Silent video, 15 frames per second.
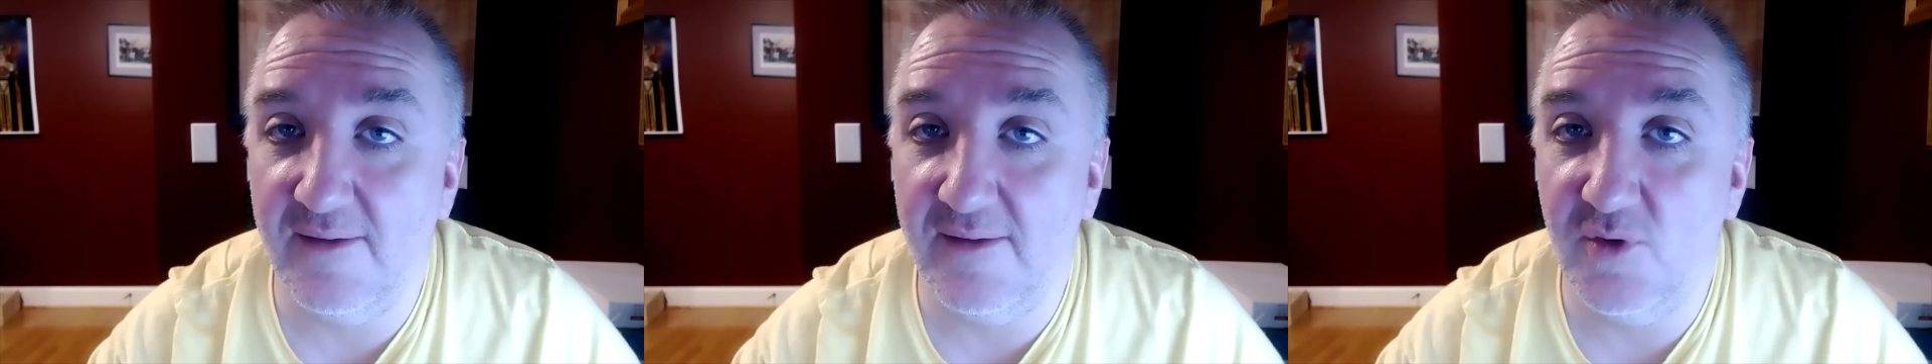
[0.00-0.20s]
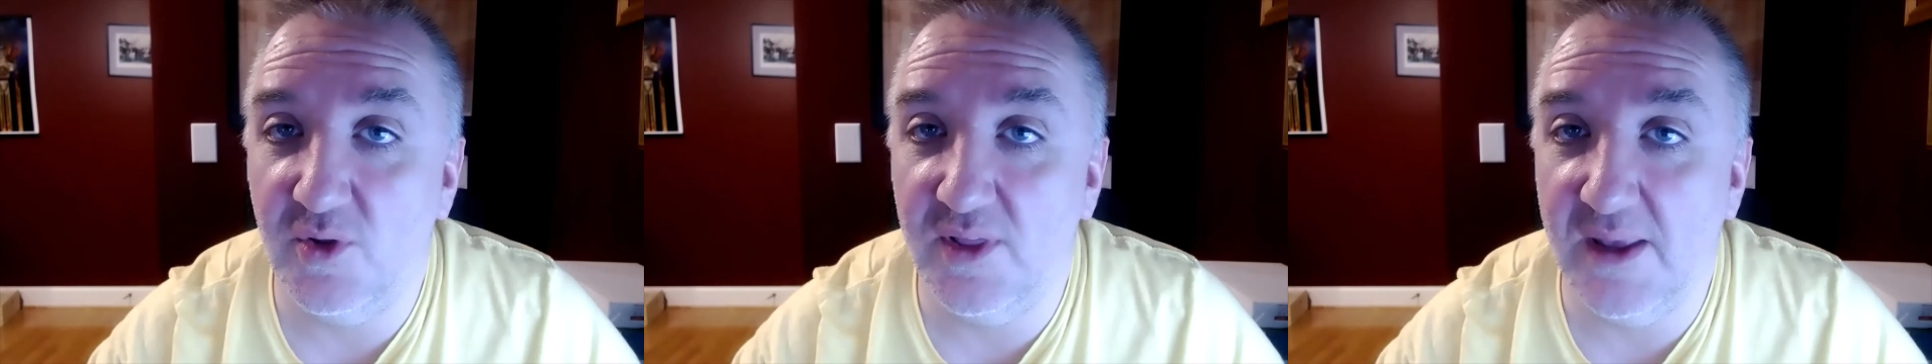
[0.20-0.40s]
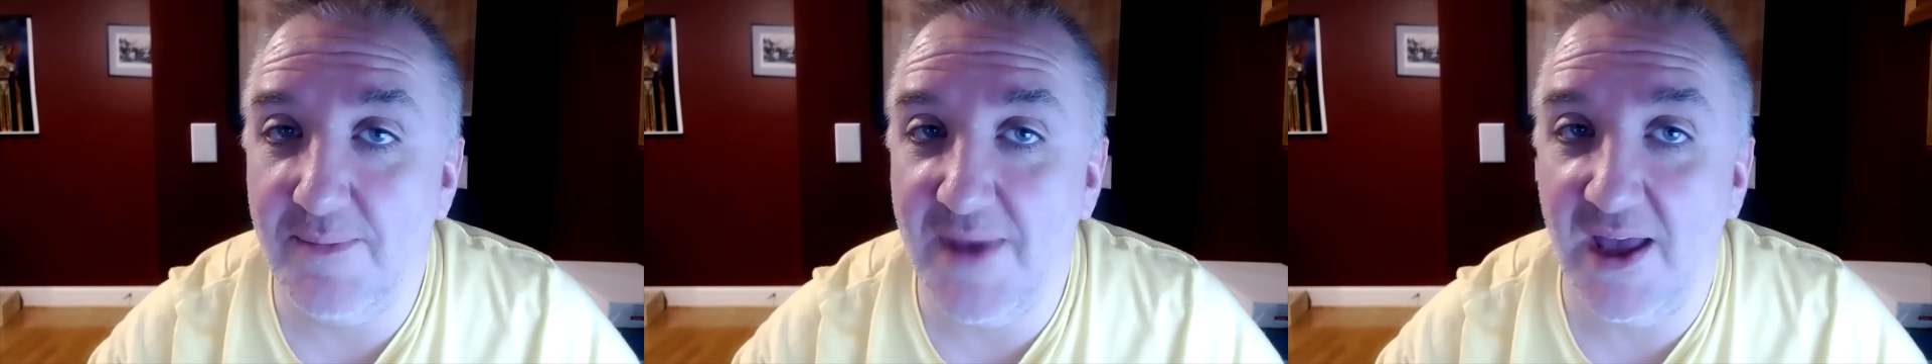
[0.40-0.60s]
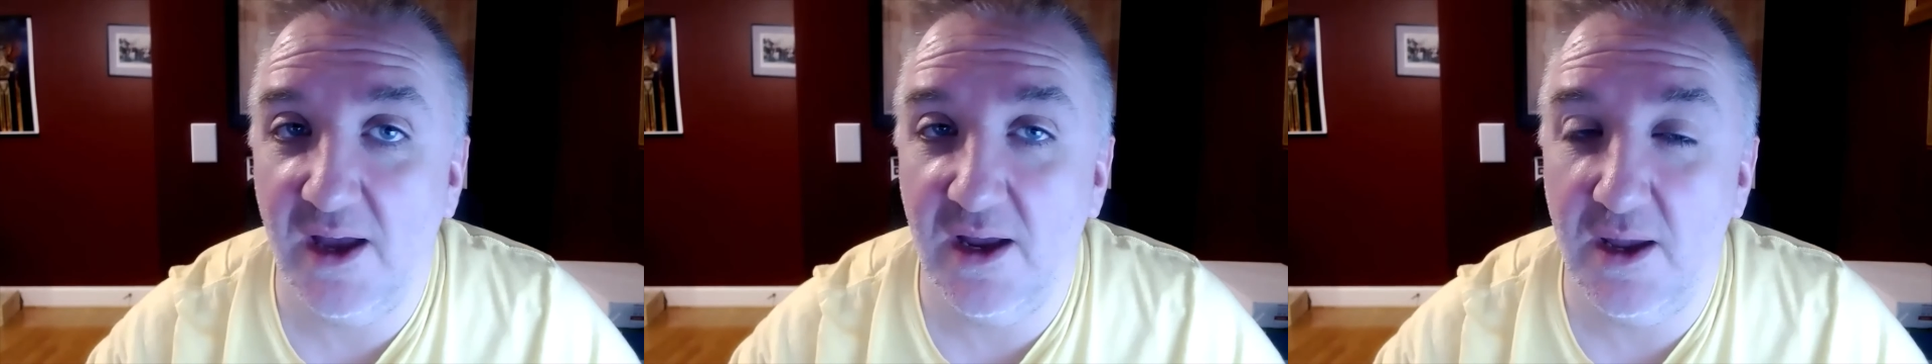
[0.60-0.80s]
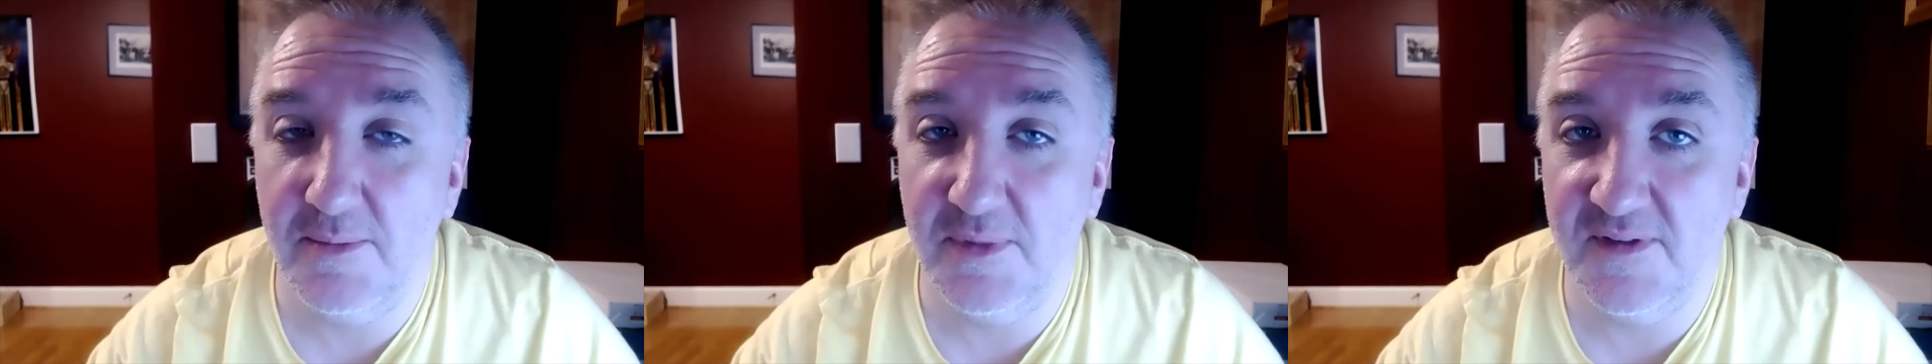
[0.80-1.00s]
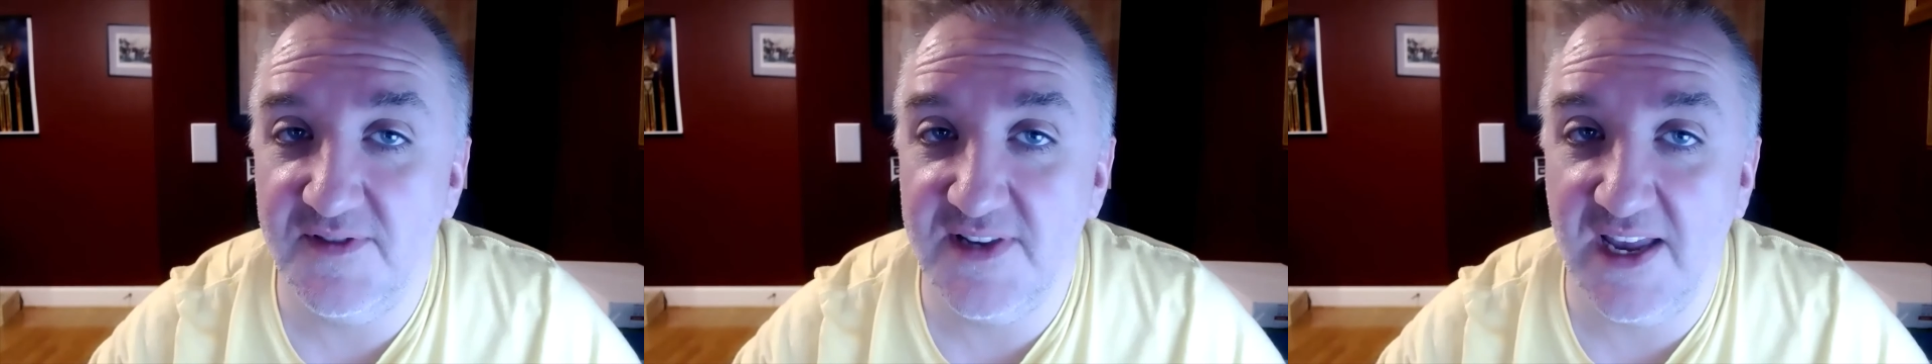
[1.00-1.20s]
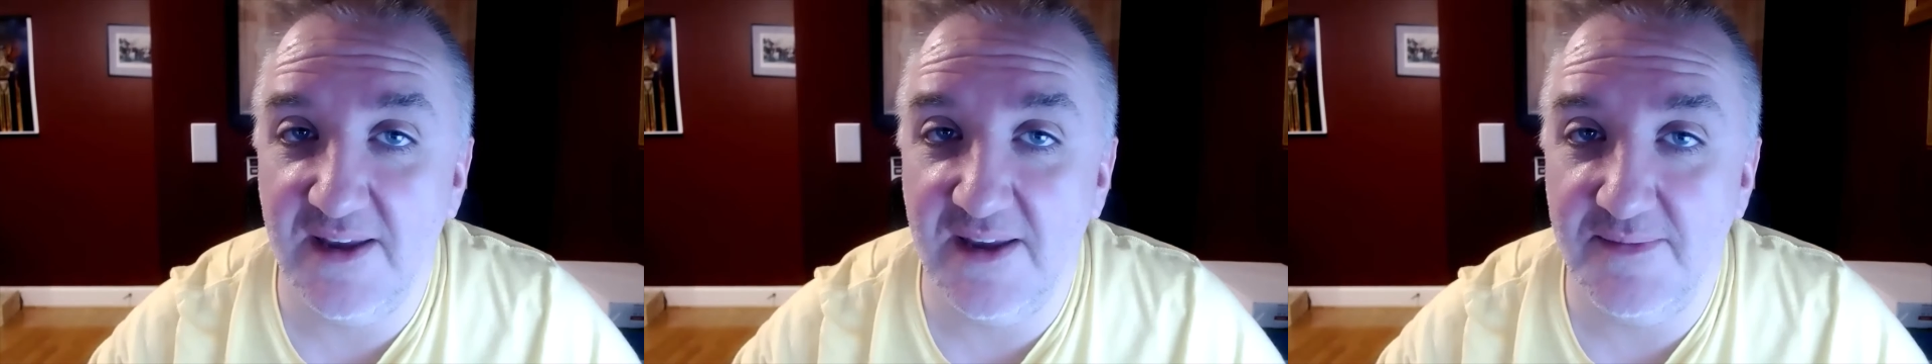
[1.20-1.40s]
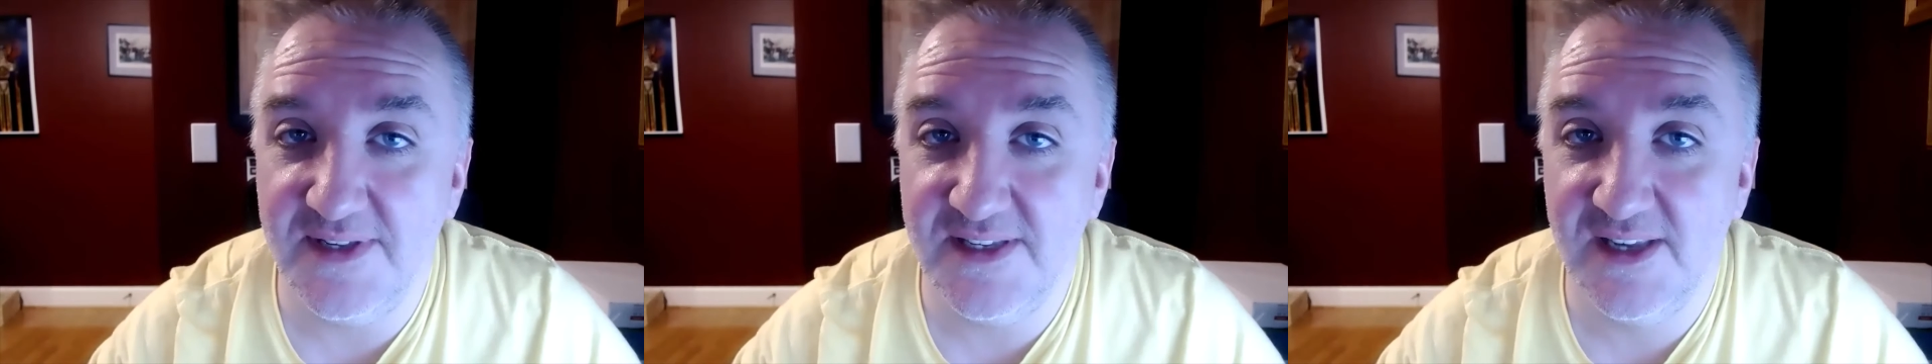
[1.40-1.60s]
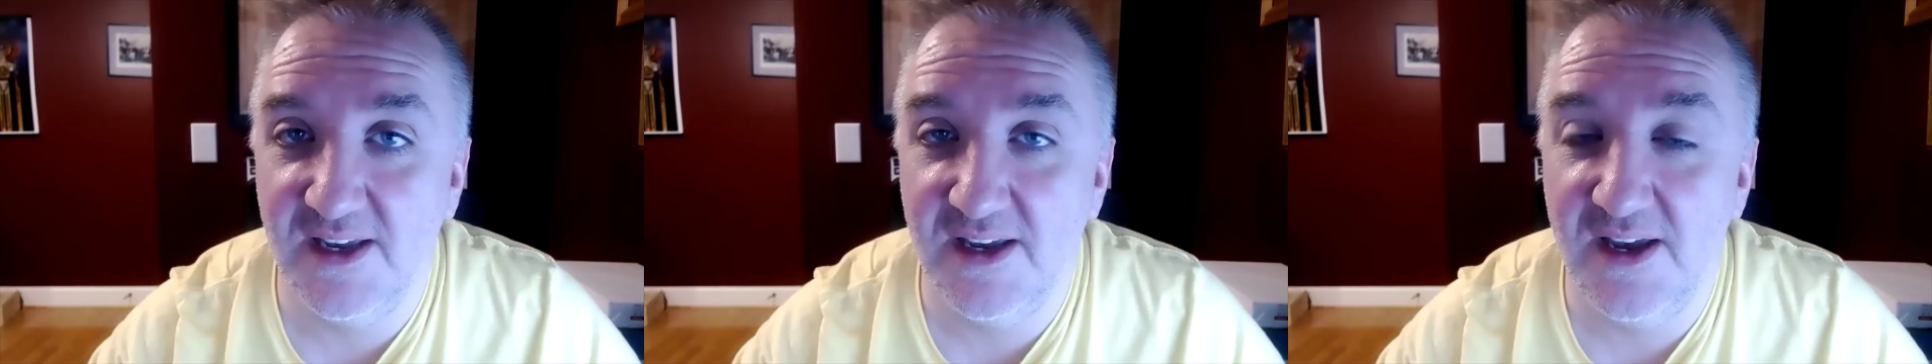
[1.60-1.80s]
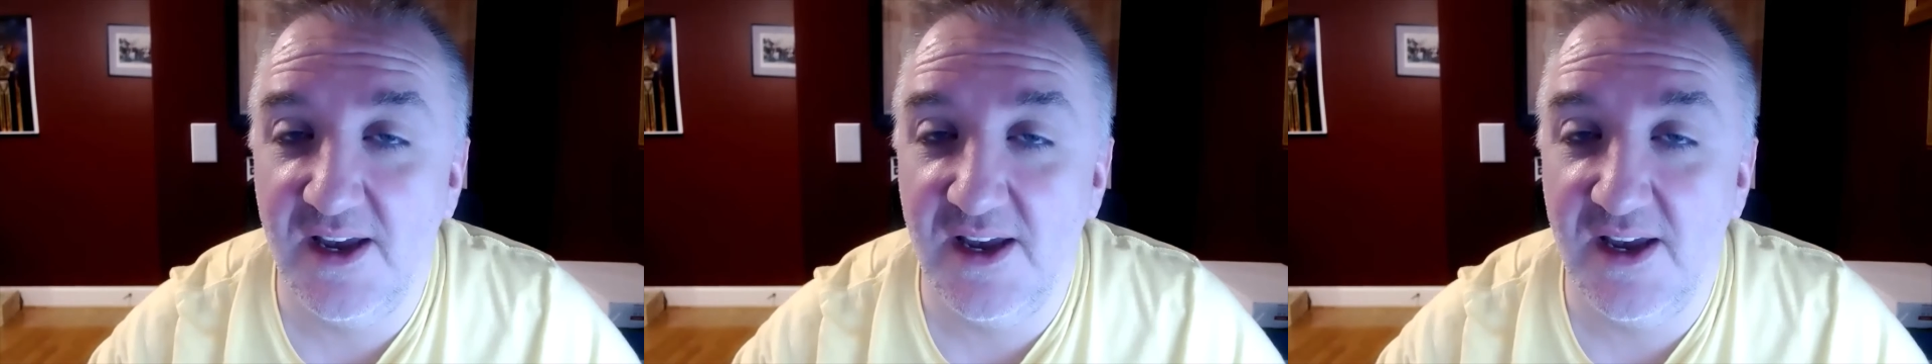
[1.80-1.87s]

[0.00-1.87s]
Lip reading: They've only met a couple of times.